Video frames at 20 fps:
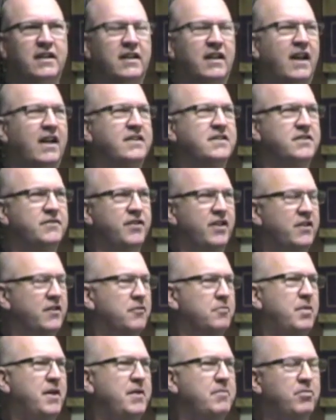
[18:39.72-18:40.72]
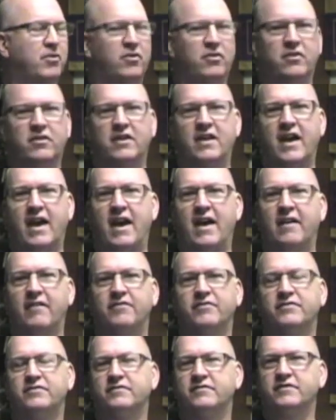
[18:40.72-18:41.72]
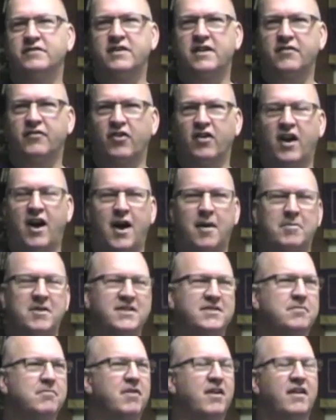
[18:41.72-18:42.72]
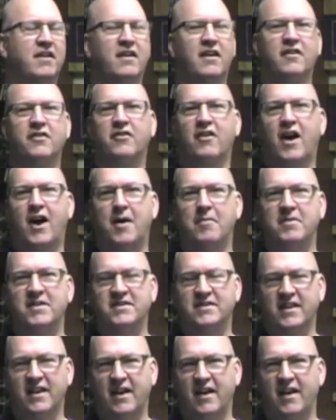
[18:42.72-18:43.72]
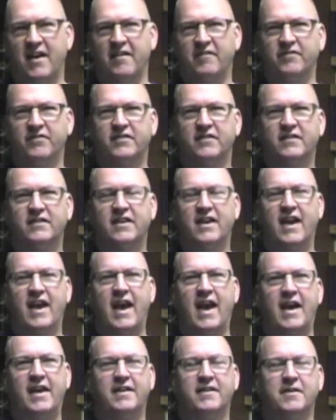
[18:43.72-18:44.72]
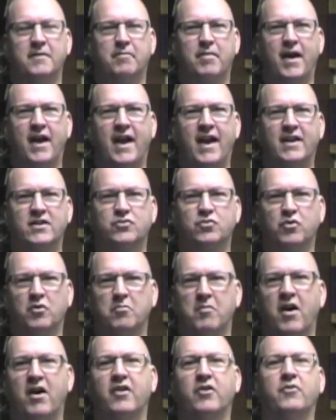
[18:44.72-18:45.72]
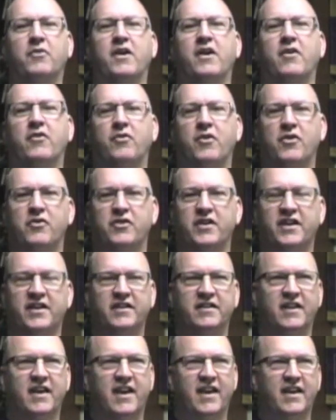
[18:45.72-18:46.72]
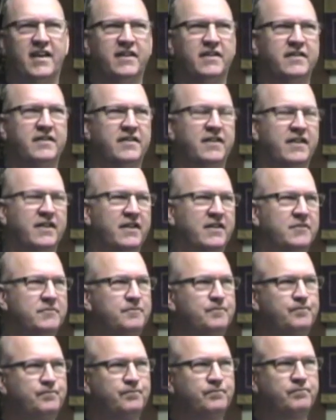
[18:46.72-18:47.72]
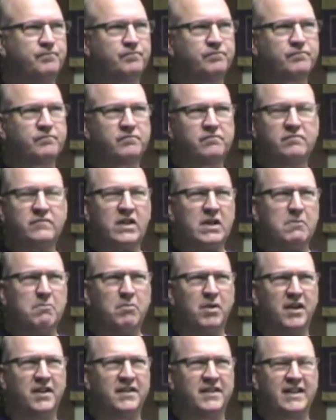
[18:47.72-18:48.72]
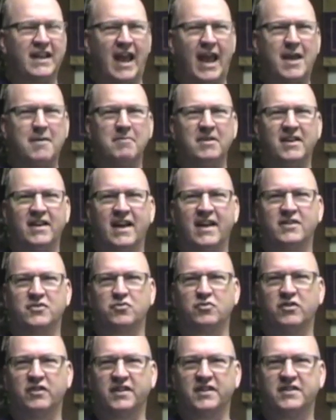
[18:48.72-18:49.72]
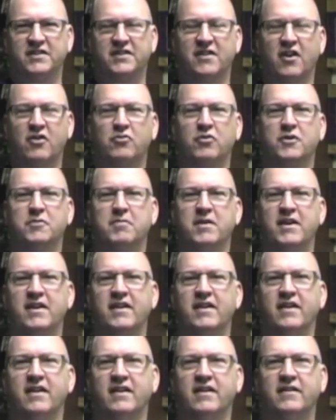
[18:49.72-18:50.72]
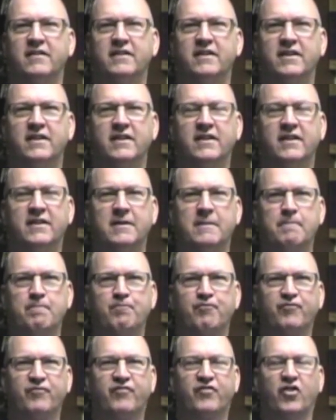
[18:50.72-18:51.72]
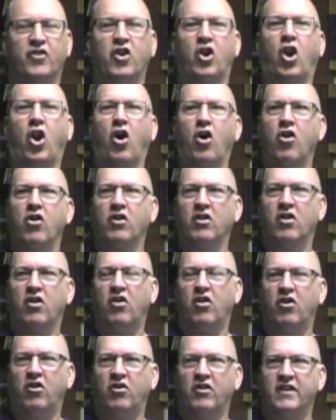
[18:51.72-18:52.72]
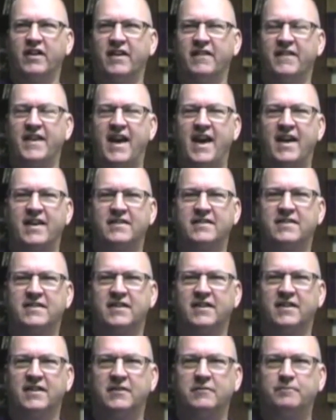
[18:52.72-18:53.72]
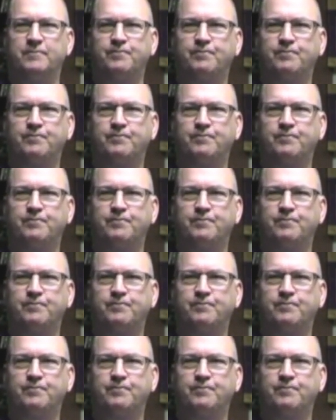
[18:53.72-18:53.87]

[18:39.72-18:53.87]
lots of other people have different hobbies. Other hobbies that I have had in the past were model railroading, and uh, but gaming has really stuck with me. Uh, for the long haul, and that uh,